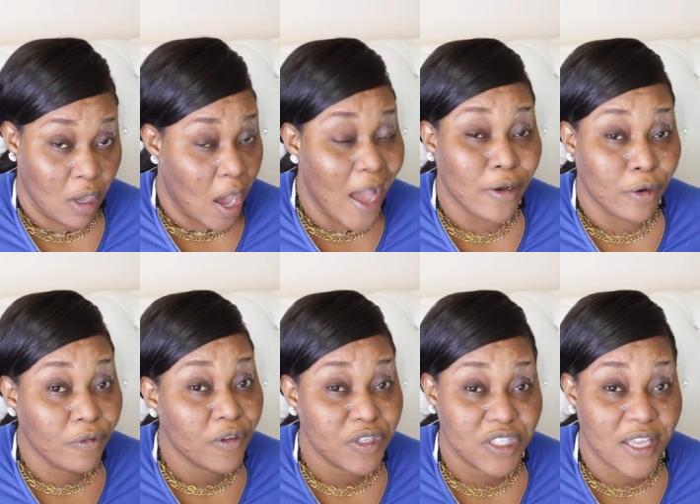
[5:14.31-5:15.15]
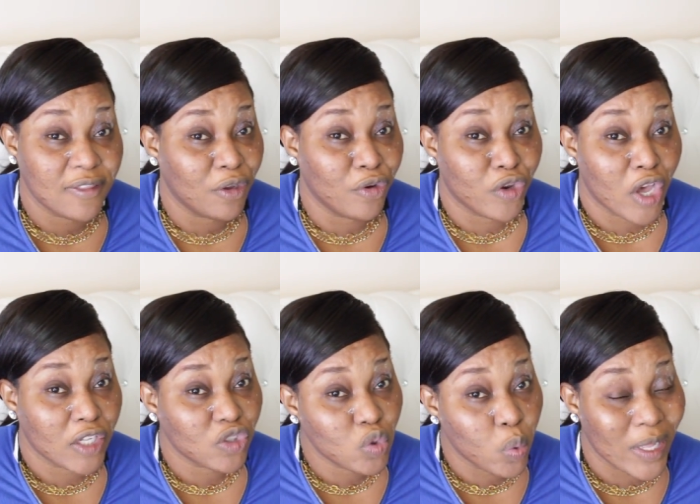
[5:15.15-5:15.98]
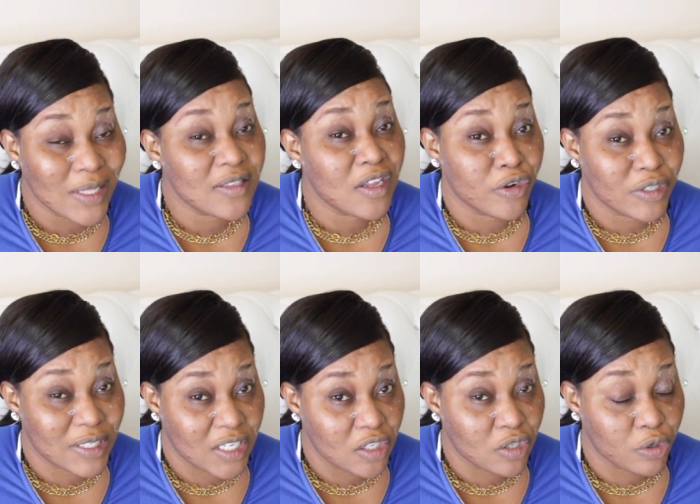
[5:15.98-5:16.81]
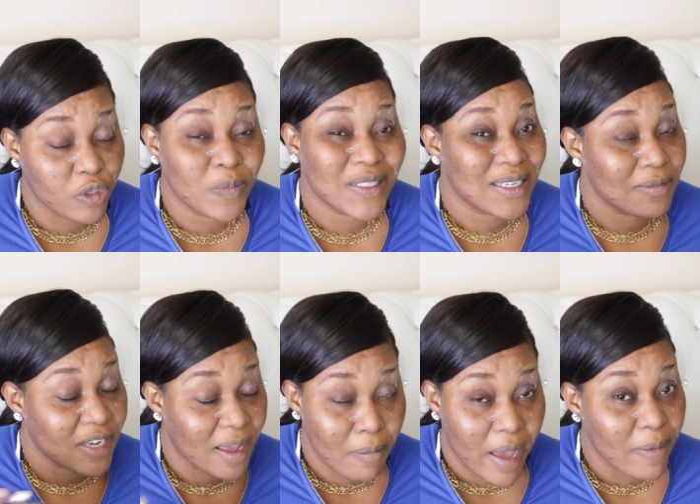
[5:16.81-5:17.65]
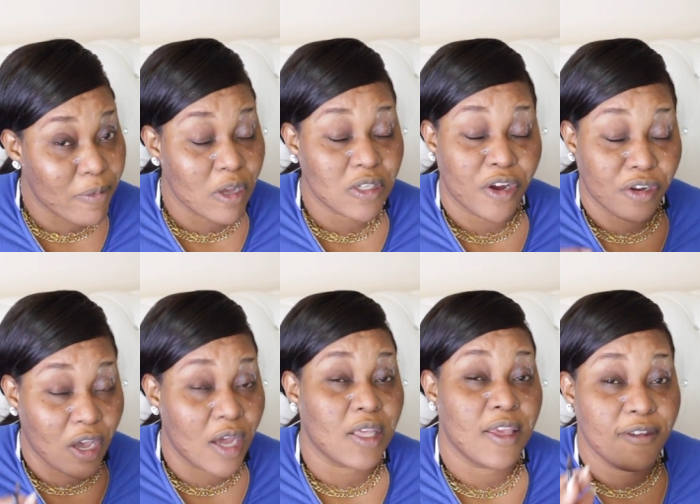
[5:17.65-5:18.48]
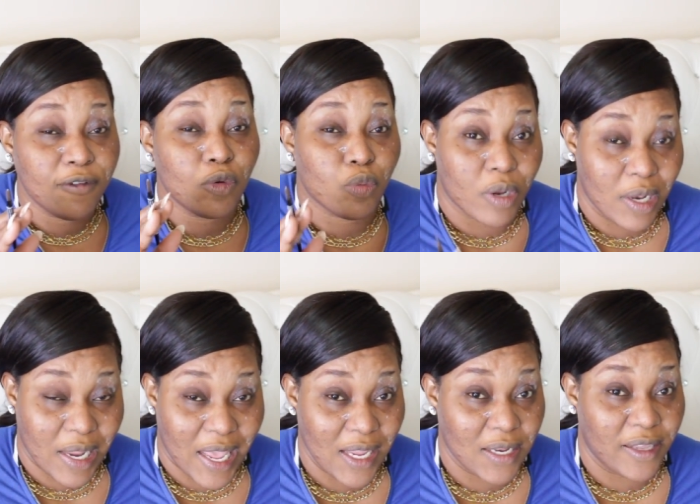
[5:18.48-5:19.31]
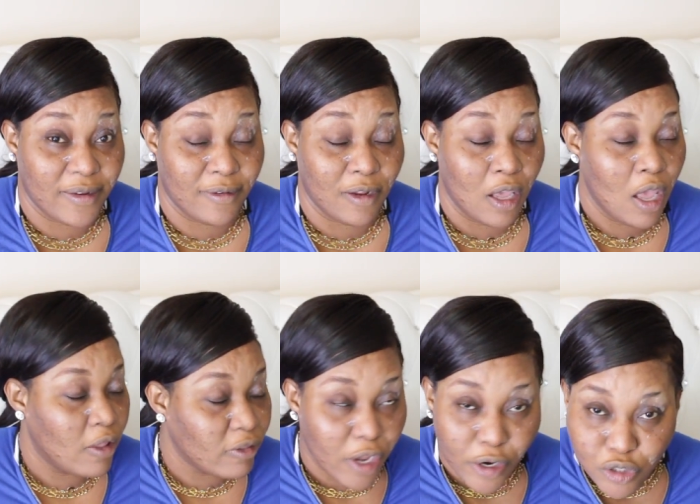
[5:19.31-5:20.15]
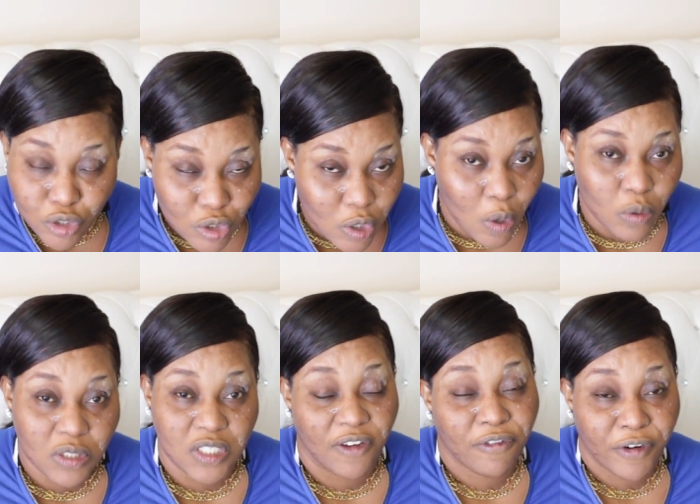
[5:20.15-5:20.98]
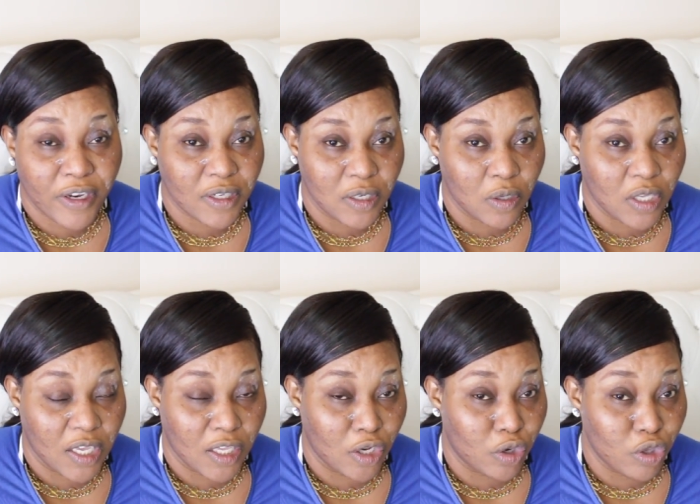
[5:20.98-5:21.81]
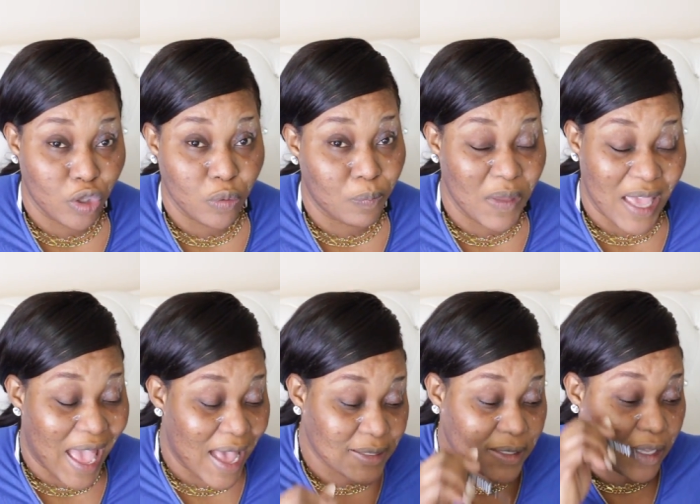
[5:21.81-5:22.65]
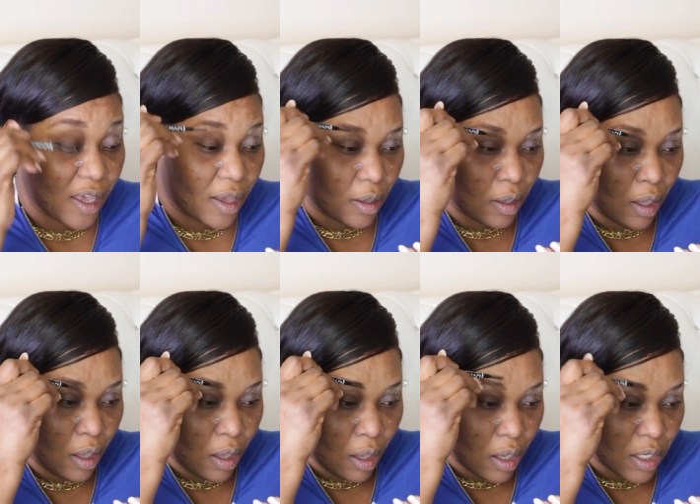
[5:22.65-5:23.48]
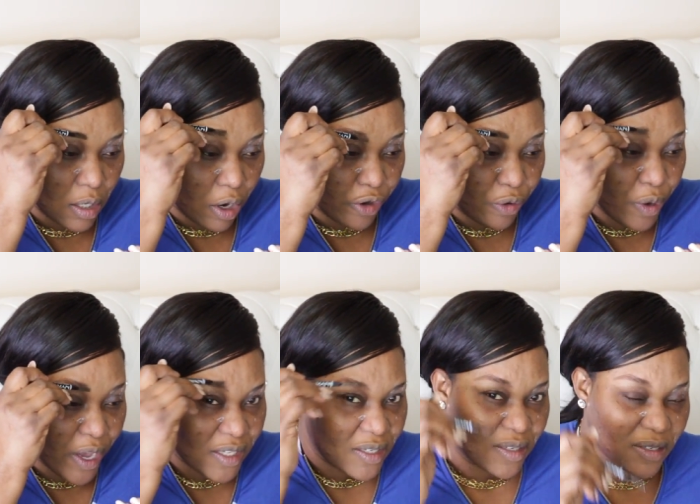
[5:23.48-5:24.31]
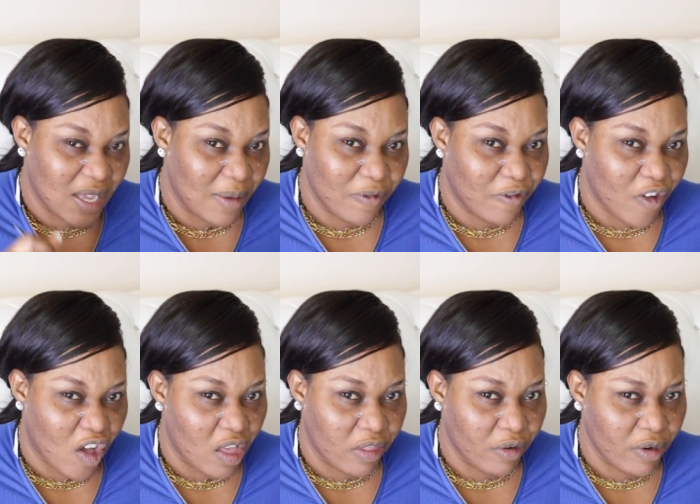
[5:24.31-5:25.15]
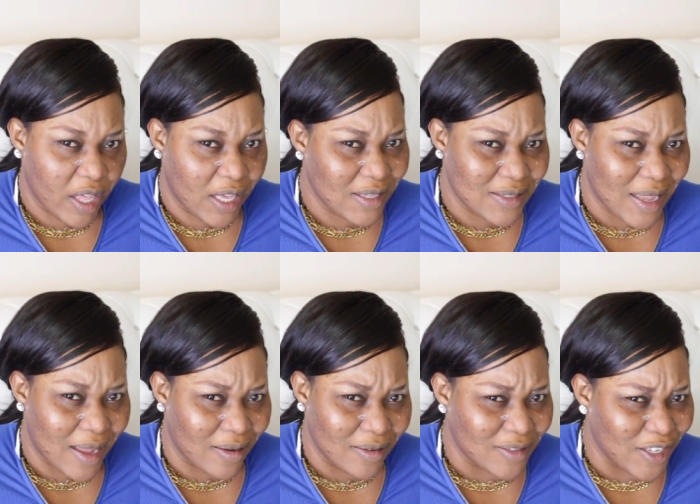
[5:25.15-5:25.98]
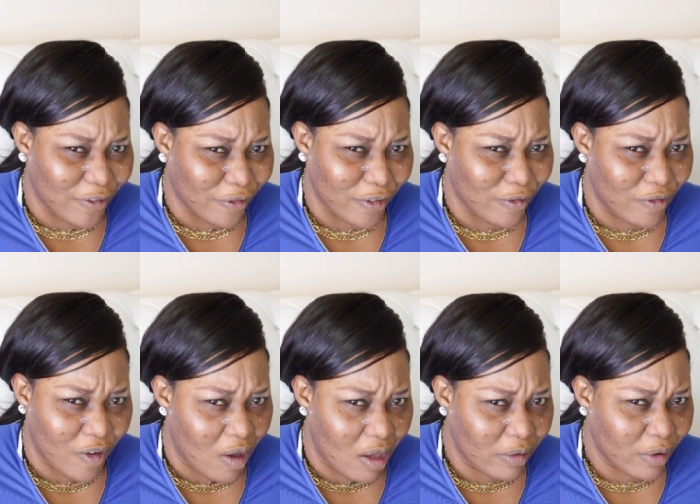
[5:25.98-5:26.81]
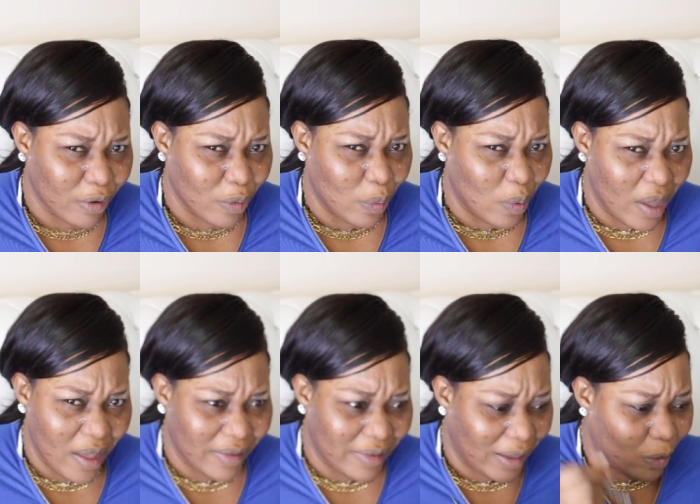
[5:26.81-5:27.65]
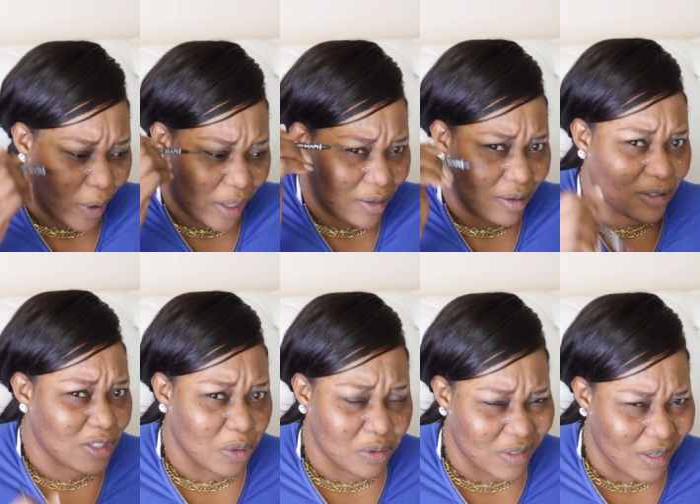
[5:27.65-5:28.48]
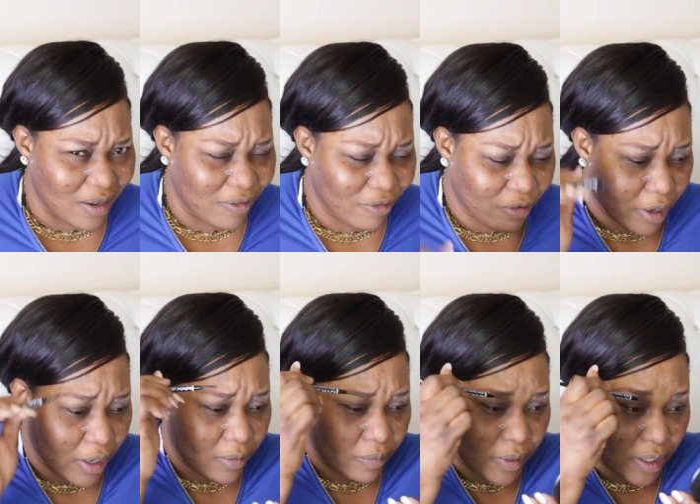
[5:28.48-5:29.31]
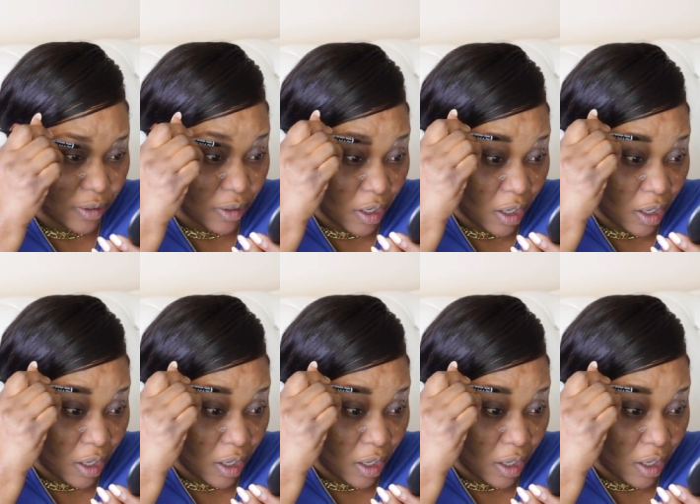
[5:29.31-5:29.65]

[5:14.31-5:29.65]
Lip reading: I know they said they're not twins, they're sisters, but sometimes my brows are not even related. They're so different looking, you know, you'd be asking, are you guys the same father? Like, is that a different father or what? Like, why you look so different? But